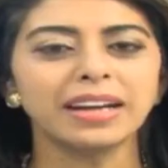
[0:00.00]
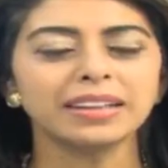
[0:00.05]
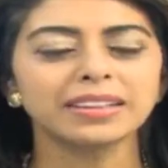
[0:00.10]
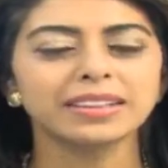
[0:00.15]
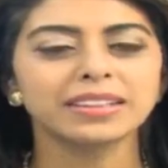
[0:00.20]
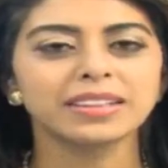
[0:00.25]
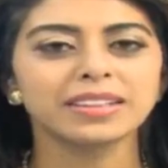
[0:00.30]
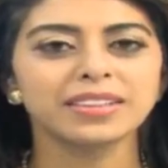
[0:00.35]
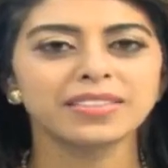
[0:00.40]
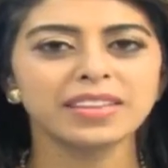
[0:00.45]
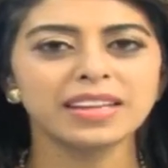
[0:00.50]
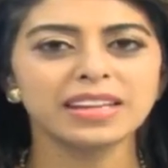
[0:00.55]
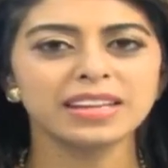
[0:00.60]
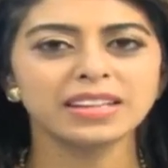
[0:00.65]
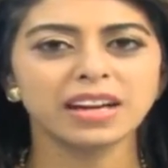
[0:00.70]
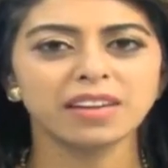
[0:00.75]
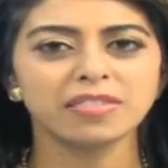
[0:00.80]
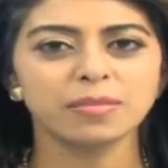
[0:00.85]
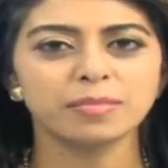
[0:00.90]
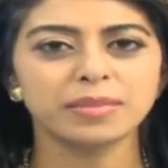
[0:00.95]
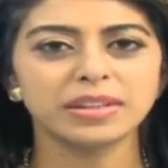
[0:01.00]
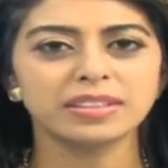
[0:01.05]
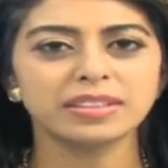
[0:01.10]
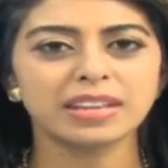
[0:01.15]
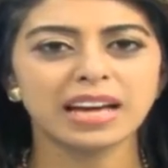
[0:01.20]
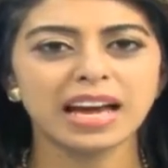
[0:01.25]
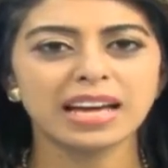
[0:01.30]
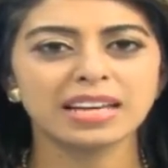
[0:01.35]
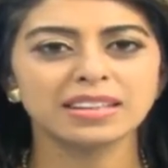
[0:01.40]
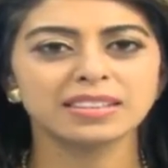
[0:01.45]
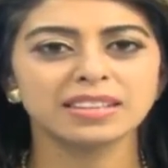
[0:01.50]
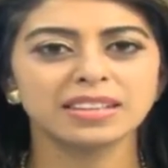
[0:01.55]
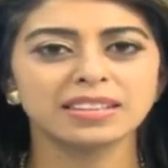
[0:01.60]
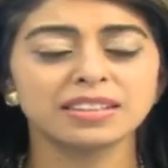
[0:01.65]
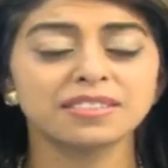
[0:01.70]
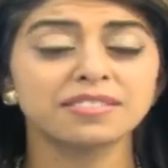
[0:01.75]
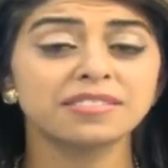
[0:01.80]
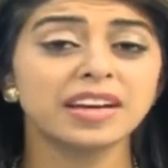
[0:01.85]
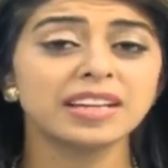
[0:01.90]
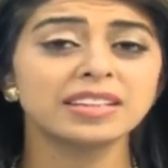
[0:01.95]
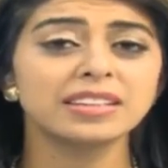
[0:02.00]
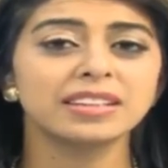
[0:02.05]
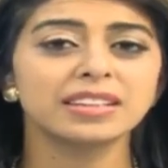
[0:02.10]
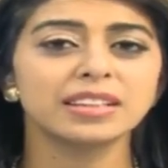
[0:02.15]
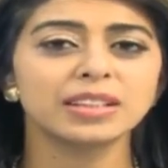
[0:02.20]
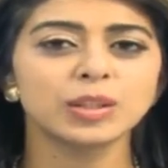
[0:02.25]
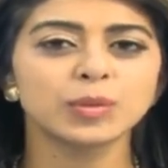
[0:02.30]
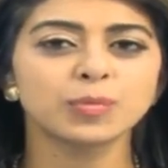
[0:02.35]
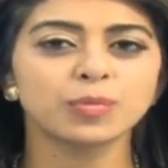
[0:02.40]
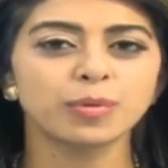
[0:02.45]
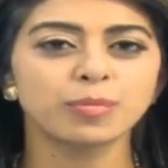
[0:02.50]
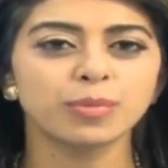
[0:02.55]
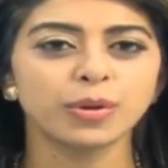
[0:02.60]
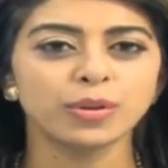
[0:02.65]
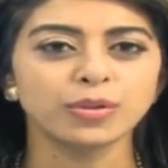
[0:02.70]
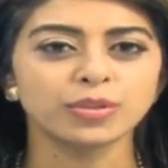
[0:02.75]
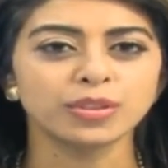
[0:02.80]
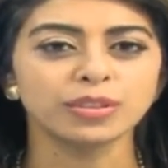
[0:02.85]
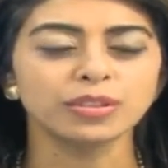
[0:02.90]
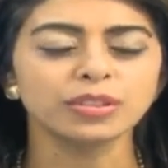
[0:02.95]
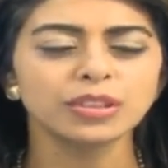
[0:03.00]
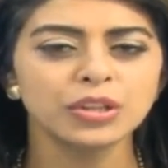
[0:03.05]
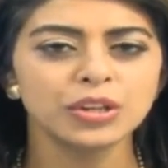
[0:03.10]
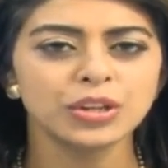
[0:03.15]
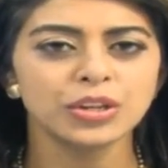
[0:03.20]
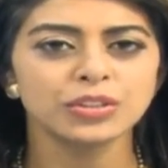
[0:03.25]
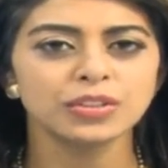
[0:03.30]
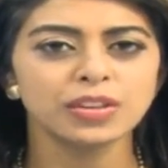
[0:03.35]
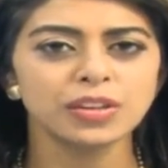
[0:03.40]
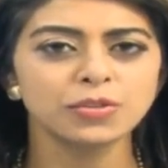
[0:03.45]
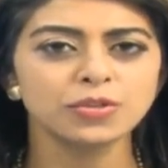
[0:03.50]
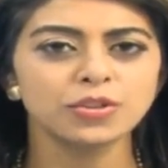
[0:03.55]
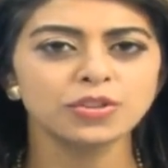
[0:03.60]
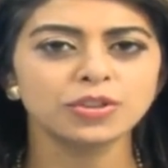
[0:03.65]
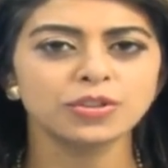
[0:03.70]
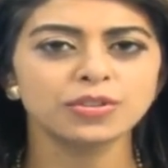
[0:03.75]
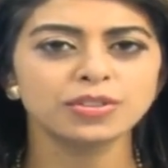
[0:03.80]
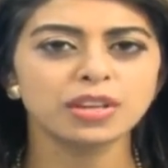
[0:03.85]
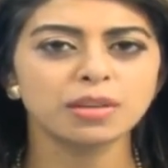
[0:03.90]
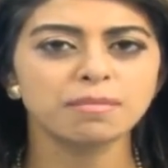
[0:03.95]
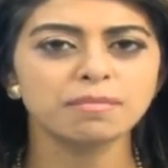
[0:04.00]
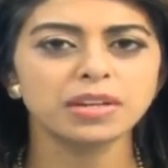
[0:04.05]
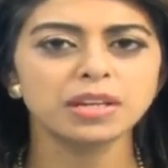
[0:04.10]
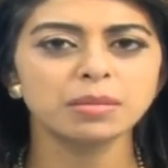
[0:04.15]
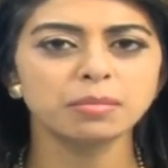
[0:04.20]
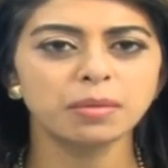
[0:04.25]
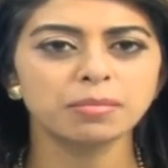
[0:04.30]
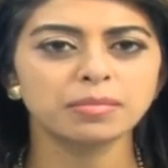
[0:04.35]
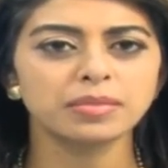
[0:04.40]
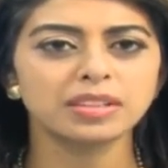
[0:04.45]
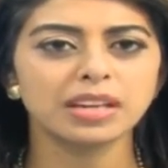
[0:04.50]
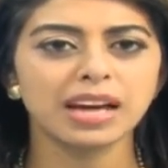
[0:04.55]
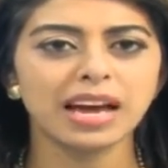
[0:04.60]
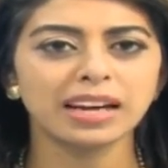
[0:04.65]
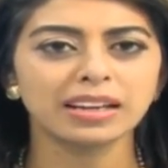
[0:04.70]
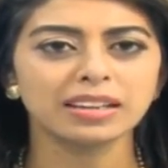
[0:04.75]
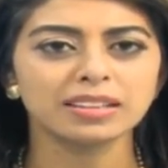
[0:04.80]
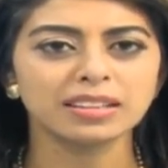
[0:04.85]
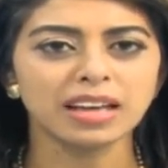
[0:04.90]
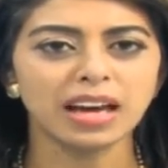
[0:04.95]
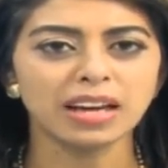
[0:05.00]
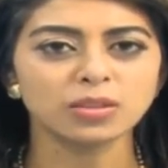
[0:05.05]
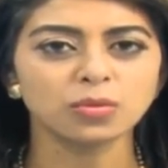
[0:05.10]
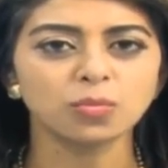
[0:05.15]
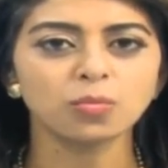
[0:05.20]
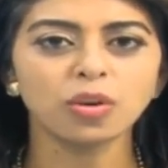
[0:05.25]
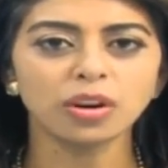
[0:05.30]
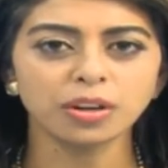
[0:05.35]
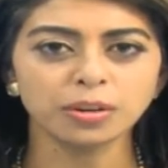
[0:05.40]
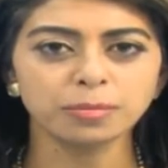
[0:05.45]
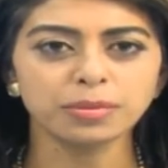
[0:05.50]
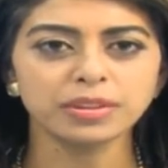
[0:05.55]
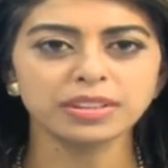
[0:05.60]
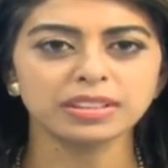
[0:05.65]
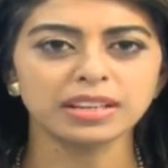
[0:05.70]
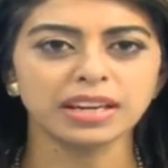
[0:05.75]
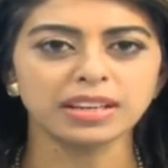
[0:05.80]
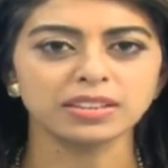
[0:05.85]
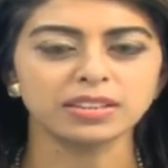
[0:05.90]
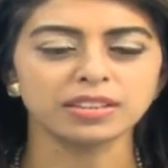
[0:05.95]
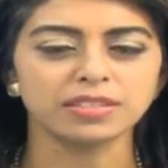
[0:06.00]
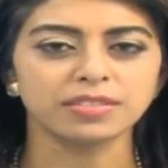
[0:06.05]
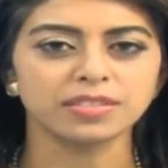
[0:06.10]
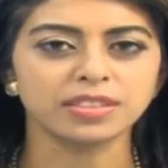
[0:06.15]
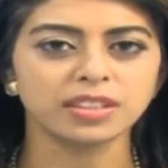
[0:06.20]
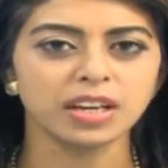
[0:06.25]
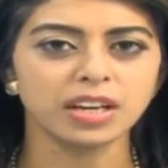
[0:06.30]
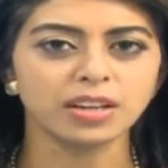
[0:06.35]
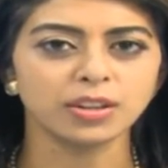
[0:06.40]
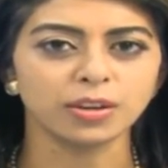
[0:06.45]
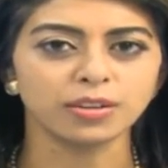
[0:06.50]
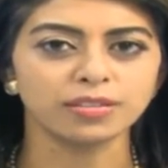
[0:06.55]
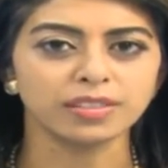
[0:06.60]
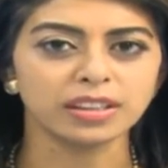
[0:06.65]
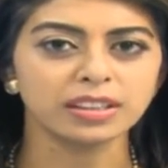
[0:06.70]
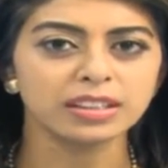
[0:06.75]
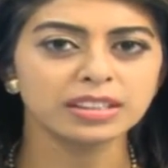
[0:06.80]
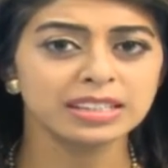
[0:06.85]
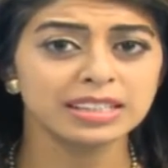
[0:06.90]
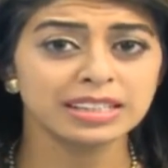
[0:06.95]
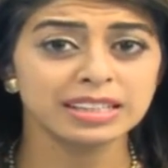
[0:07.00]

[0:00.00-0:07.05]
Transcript: week, the government has defended its proposal to introduce a minimum tax at 1% of turnover,